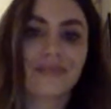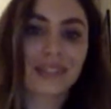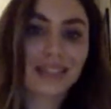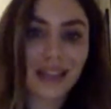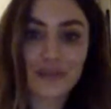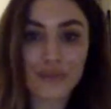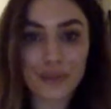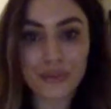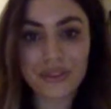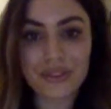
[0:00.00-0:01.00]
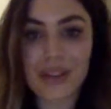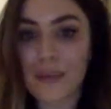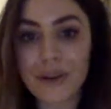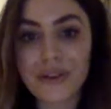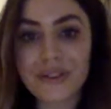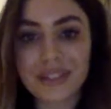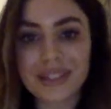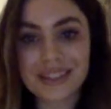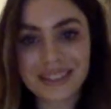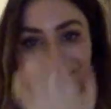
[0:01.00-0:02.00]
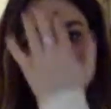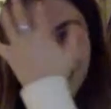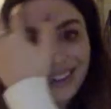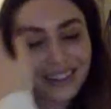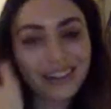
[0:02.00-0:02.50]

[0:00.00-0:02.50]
send people your demos, uh,